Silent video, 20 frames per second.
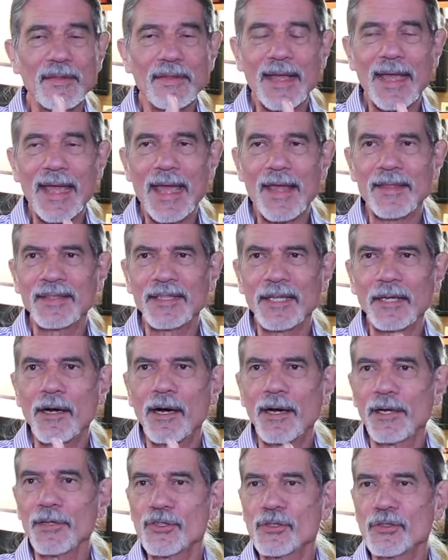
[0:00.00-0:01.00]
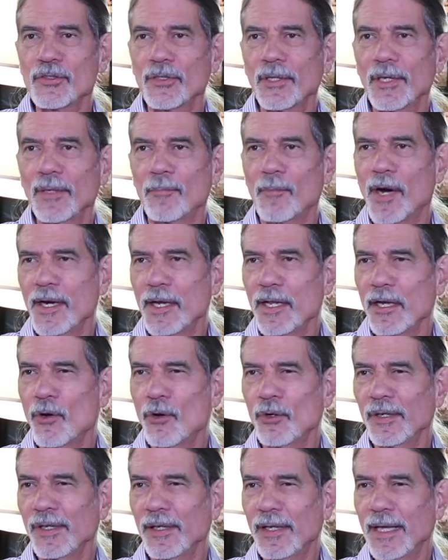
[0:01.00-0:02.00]
ethnic arts, Marty
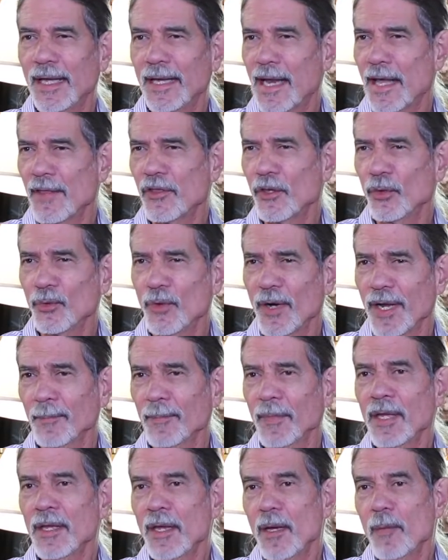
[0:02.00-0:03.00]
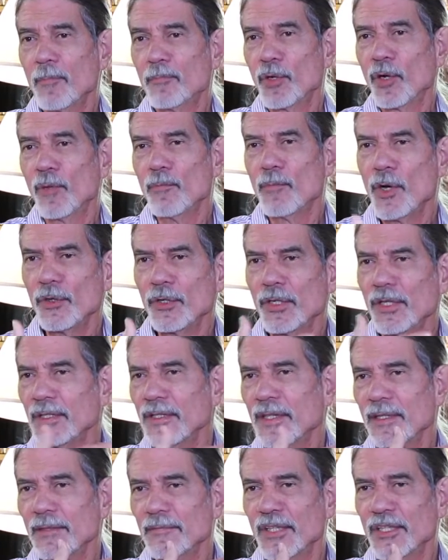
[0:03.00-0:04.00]
Koenig and Ethel Rehm
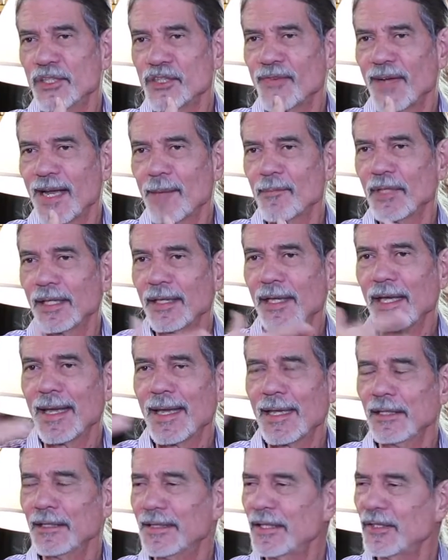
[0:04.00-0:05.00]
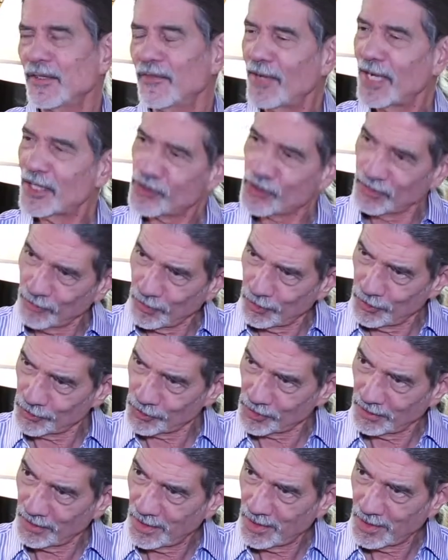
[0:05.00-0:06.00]
promoted this family and did
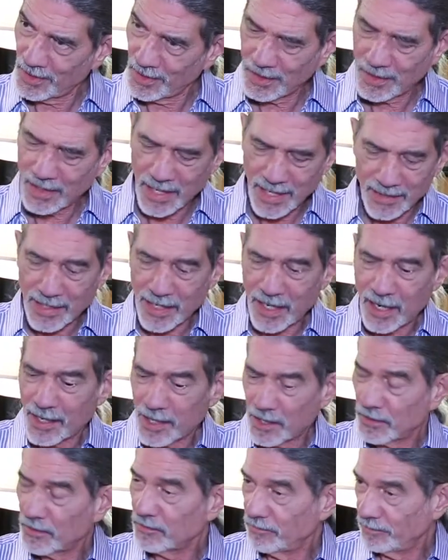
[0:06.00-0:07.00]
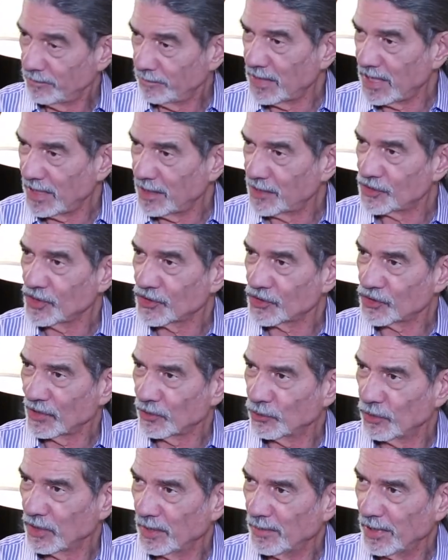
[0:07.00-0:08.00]
festivals, and they hired me as the
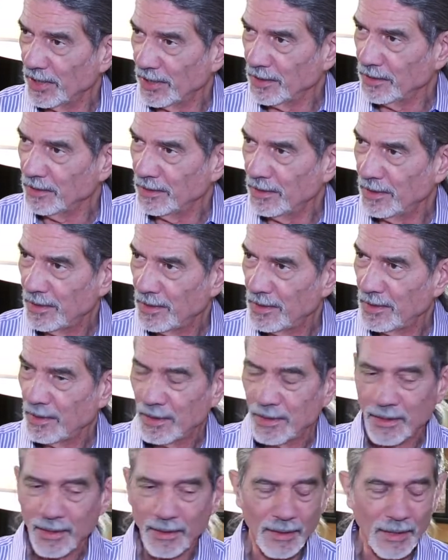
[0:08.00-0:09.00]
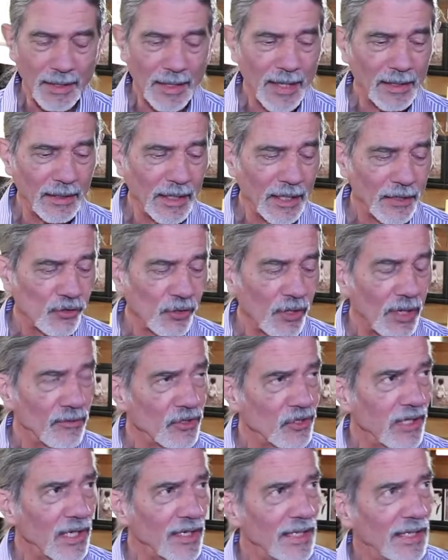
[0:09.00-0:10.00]
Santouri player, and so I
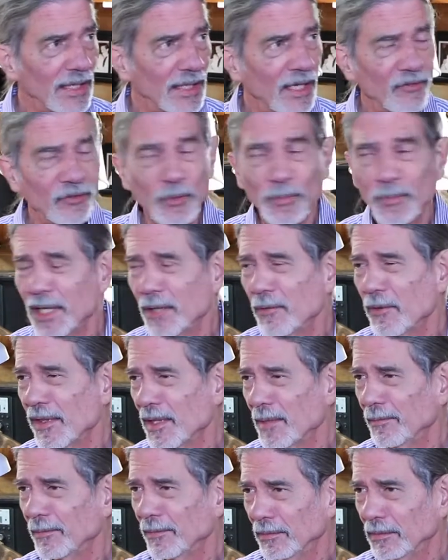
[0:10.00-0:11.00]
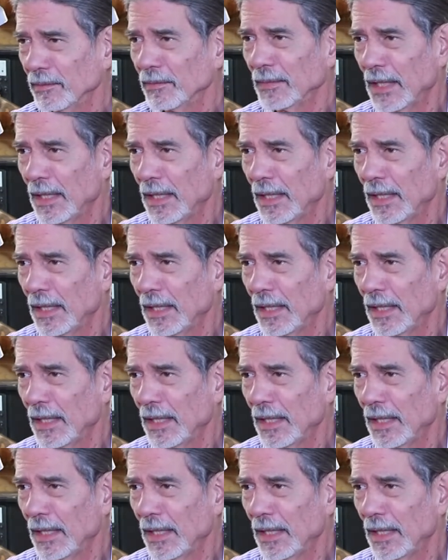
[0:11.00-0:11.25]
was lucky enough to play with them